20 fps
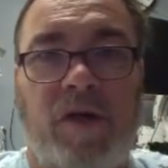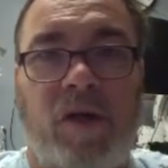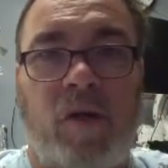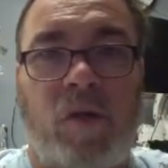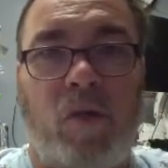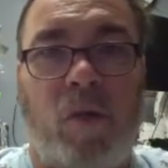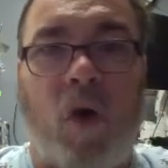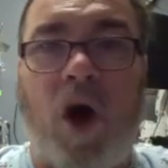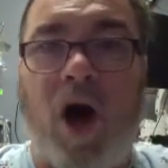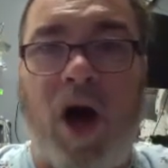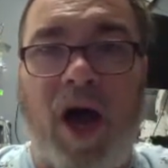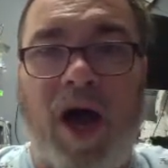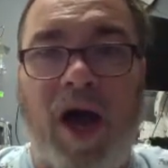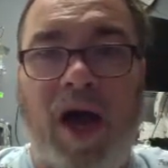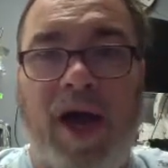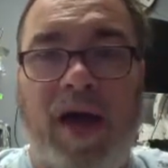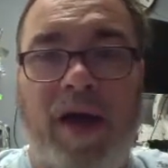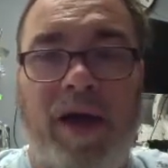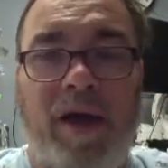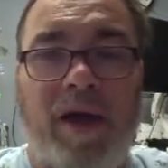
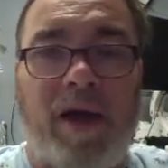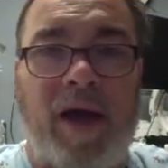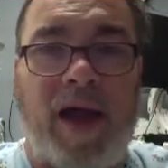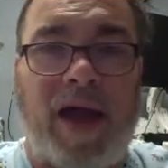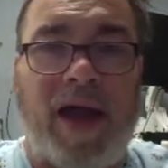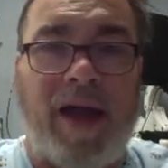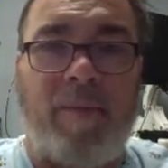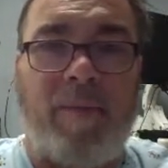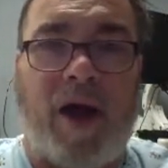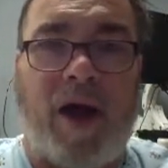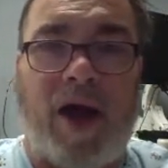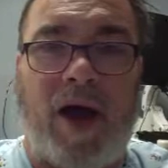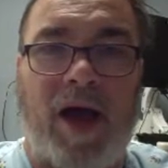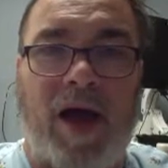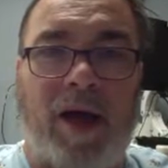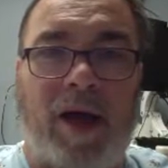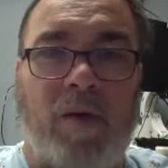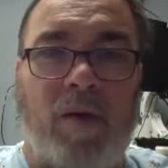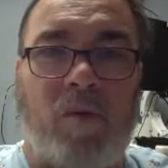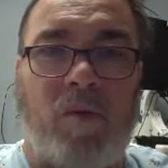why am
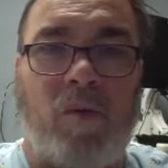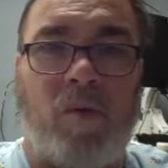I